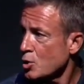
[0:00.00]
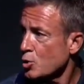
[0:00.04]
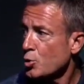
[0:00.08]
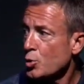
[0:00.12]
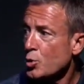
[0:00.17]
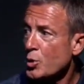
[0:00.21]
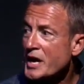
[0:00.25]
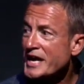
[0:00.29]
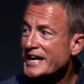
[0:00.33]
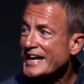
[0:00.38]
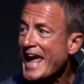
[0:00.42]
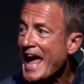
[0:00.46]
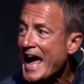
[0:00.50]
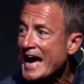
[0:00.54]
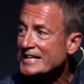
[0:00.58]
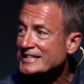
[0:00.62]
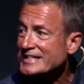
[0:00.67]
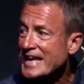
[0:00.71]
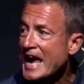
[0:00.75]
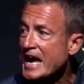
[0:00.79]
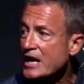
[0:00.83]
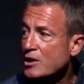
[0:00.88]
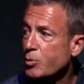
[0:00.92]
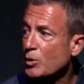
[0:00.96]
We
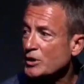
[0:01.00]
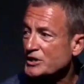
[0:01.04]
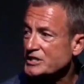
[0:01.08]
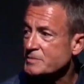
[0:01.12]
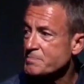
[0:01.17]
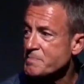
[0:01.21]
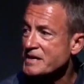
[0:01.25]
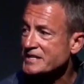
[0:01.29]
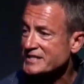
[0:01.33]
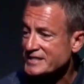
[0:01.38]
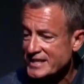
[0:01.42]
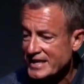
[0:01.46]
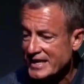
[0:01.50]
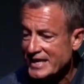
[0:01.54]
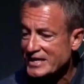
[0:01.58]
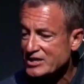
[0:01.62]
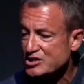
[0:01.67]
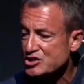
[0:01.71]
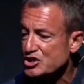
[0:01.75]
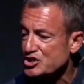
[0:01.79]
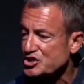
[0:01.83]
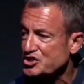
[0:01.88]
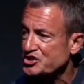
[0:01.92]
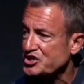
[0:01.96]
can't take what's missing
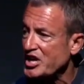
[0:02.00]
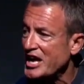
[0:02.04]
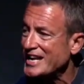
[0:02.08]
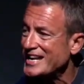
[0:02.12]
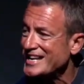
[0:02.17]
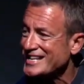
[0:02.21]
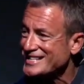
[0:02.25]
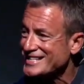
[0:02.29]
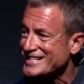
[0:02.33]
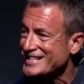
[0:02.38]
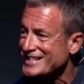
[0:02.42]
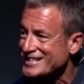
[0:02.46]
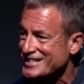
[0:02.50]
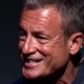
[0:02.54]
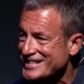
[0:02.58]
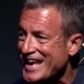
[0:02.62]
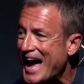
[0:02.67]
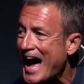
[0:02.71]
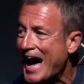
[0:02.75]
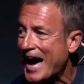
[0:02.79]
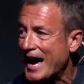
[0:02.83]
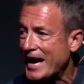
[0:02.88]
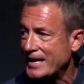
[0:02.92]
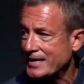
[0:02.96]
and just set it to the
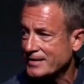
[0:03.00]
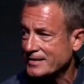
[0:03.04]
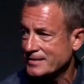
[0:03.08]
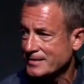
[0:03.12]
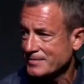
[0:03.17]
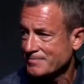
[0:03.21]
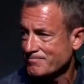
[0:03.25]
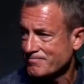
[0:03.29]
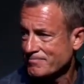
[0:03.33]
side.